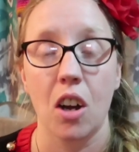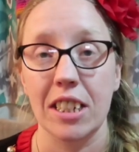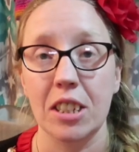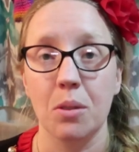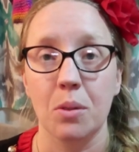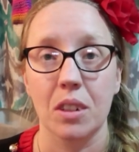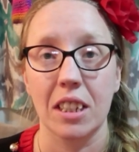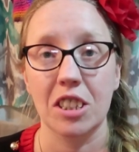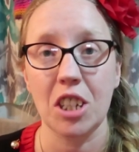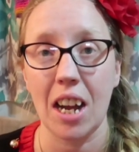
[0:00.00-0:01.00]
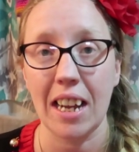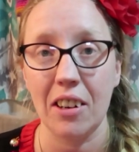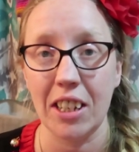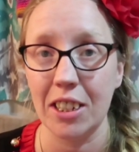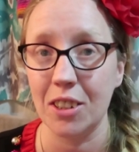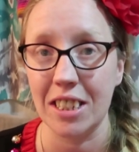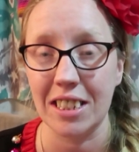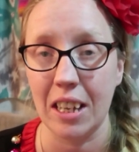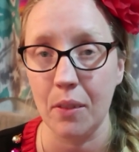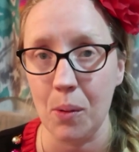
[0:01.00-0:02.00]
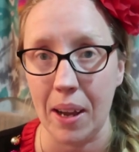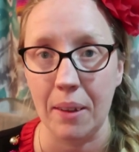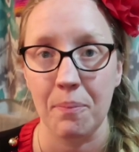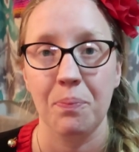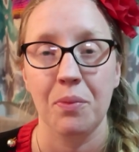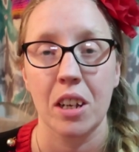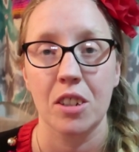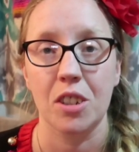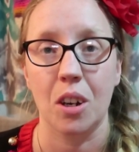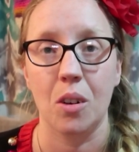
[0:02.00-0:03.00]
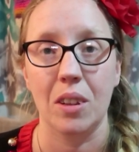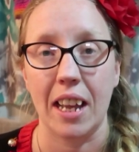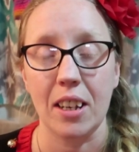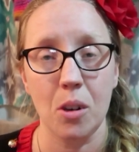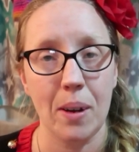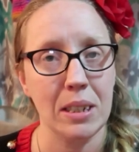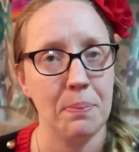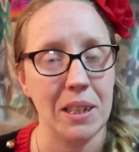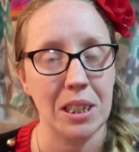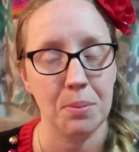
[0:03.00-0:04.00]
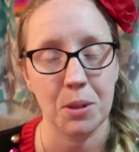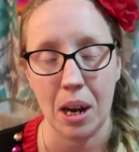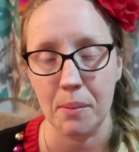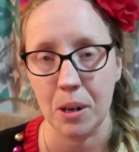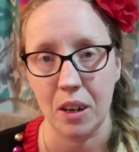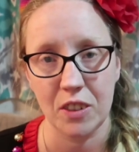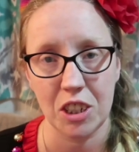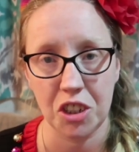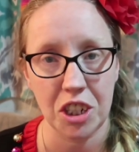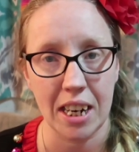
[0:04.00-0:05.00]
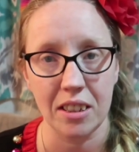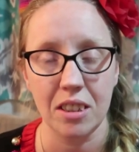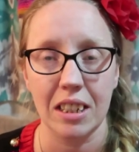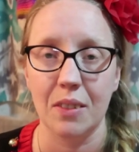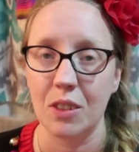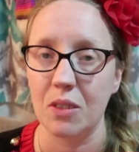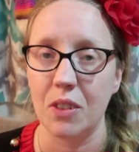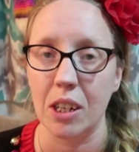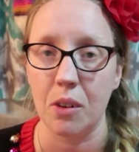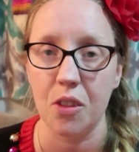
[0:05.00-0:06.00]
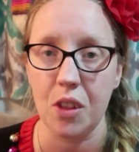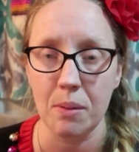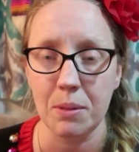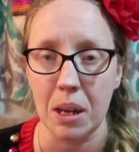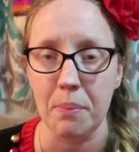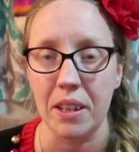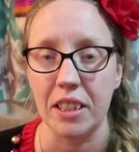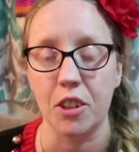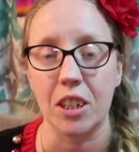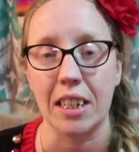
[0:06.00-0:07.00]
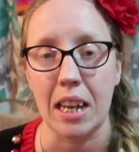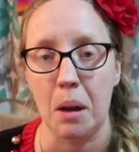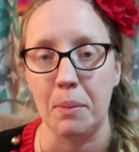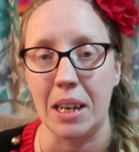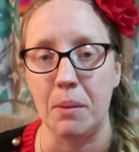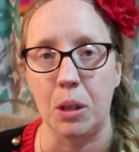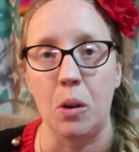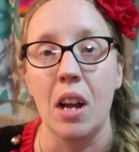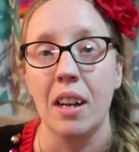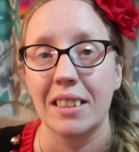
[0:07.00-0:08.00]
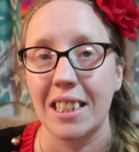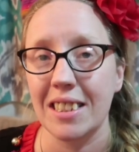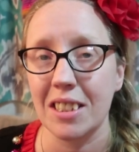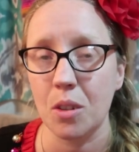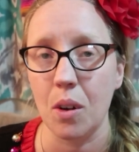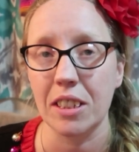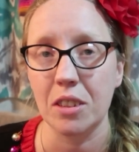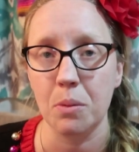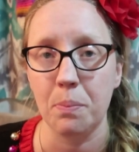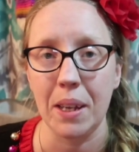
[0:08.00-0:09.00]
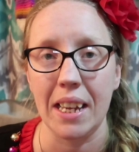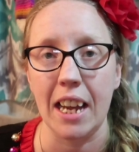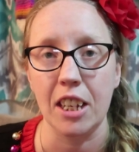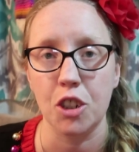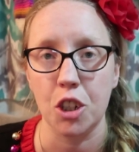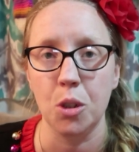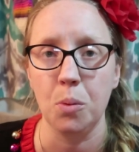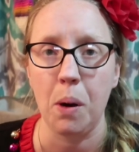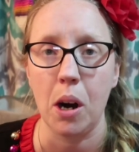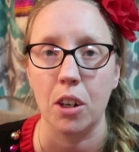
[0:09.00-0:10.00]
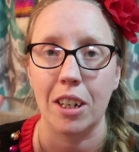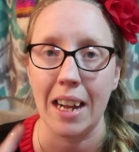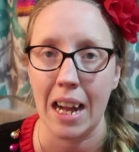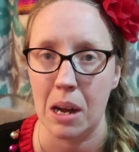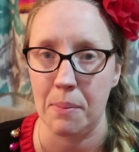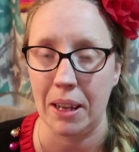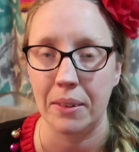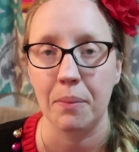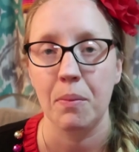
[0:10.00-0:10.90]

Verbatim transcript: Okay, so let's talk how to enter this giveaway. So like always, be a subscriber of this channel, give this video a thumbs up, and then you're gonna comment down below. This is going to be a two-part comment.